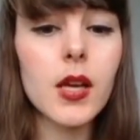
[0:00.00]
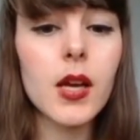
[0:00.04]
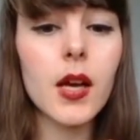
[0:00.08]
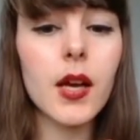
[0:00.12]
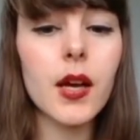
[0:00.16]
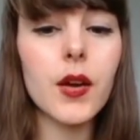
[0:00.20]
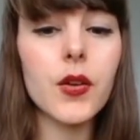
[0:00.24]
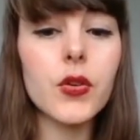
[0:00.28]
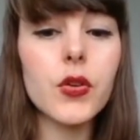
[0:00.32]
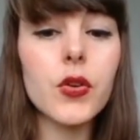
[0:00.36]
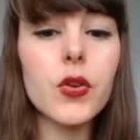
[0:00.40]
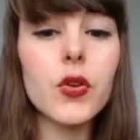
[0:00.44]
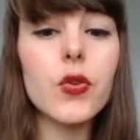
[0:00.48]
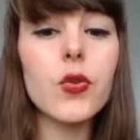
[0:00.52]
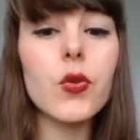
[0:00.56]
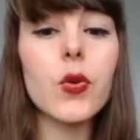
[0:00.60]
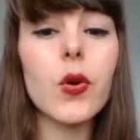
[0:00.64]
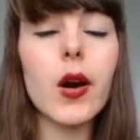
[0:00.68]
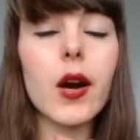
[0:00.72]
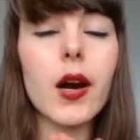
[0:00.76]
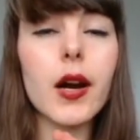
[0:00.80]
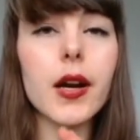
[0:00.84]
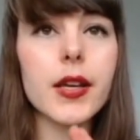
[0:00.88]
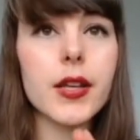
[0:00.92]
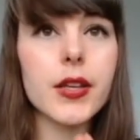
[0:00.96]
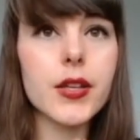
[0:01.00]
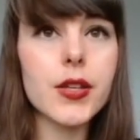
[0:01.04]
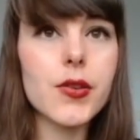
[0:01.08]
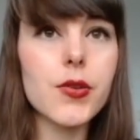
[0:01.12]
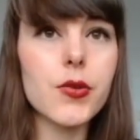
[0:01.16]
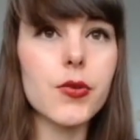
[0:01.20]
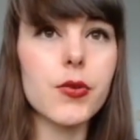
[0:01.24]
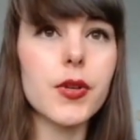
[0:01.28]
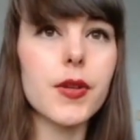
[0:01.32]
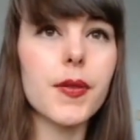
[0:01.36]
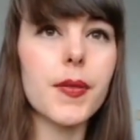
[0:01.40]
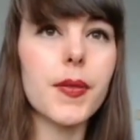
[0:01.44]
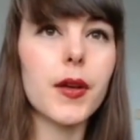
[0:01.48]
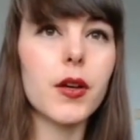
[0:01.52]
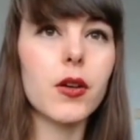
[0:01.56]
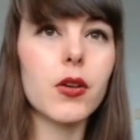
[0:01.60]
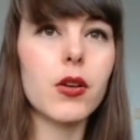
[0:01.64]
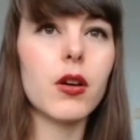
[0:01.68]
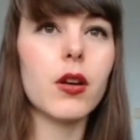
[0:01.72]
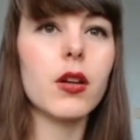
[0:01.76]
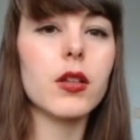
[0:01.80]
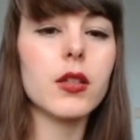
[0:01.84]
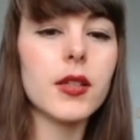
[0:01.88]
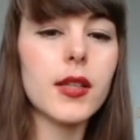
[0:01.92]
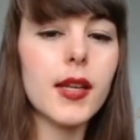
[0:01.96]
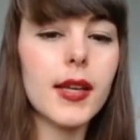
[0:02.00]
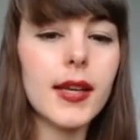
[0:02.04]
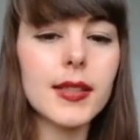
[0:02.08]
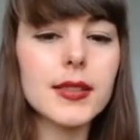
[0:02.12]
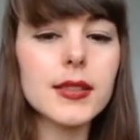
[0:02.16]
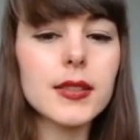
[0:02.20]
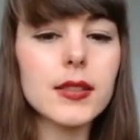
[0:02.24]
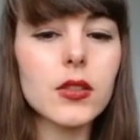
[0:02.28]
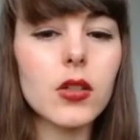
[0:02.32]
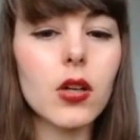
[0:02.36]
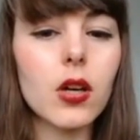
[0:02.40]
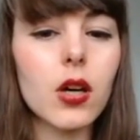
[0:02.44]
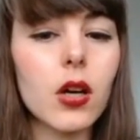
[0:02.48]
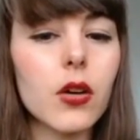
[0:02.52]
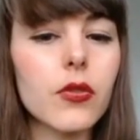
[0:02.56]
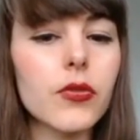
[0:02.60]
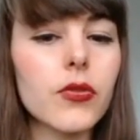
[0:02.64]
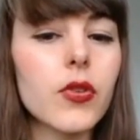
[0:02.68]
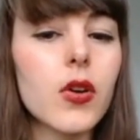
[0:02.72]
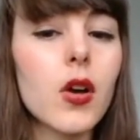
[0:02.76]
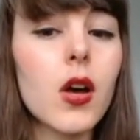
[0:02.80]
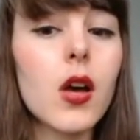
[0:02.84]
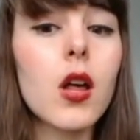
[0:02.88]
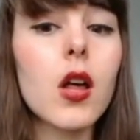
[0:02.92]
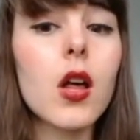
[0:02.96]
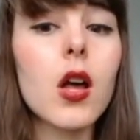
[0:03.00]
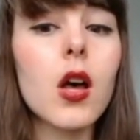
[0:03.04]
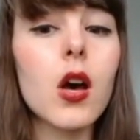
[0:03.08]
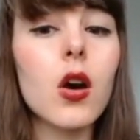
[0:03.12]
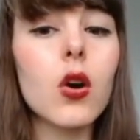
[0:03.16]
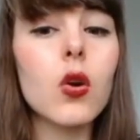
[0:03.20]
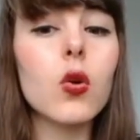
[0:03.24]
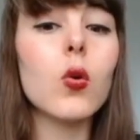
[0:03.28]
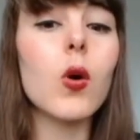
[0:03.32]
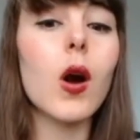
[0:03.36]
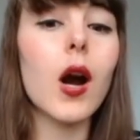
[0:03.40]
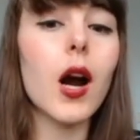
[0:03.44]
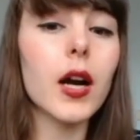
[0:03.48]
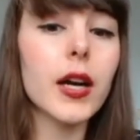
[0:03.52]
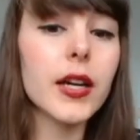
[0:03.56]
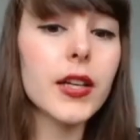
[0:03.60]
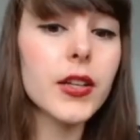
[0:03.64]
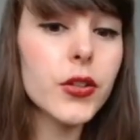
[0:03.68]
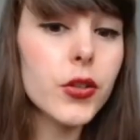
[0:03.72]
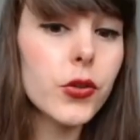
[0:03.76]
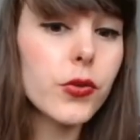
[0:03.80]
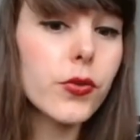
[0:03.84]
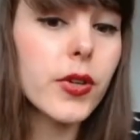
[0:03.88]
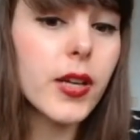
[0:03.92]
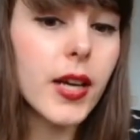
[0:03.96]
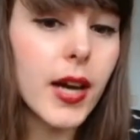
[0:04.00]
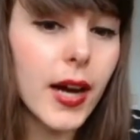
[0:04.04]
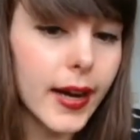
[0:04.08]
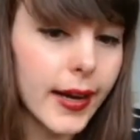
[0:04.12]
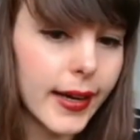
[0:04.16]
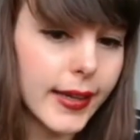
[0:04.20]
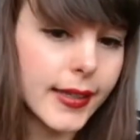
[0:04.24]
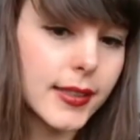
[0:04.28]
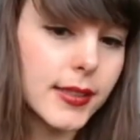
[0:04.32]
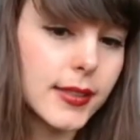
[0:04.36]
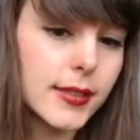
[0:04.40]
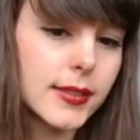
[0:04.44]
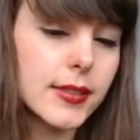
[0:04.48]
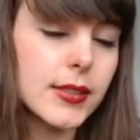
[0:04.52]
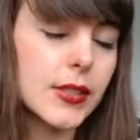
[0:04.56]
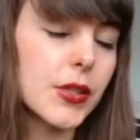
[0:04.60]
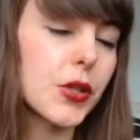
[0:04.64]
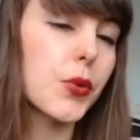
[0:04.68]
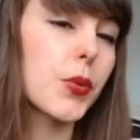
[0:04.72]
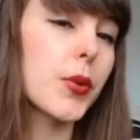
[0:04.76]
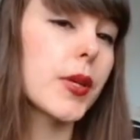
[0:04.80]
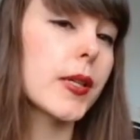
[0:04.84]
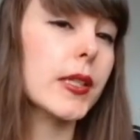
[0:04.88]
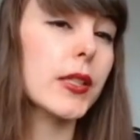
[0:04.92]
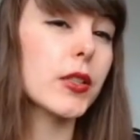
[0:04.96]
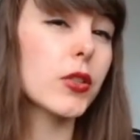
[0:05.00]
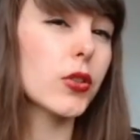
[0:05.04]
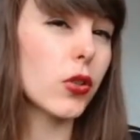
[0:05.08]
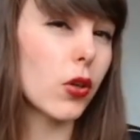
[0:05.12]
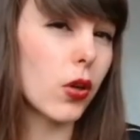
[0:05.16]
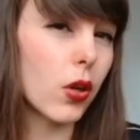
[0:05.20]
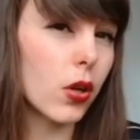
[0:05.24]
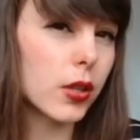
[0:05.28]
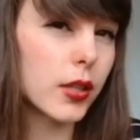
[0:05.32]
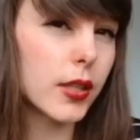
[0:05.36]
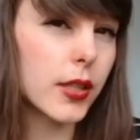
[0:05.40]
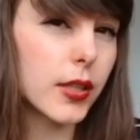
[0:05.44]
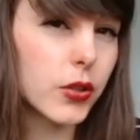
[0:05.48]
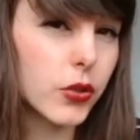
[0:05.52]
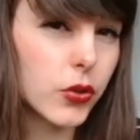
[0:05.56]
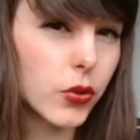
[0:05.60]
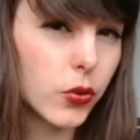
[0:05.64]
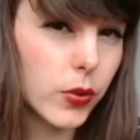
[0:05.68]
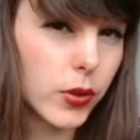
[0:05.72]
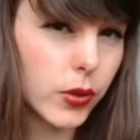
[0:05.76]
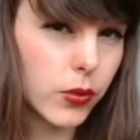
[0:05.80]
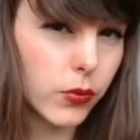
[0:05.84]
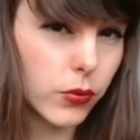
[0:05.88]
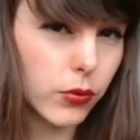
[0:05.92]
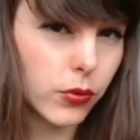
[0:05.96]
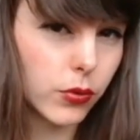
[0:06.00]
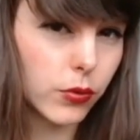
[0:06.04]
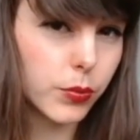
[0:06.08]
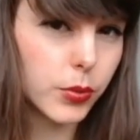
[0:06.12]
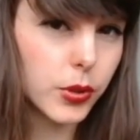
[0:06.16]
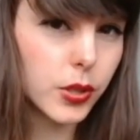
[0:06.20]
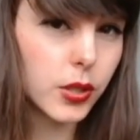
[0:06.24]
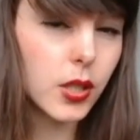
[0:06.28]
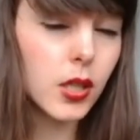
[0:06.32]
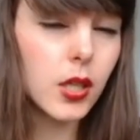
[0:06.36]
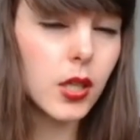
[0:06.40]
And who are you in the context of who are you guys? So we are talking to a group.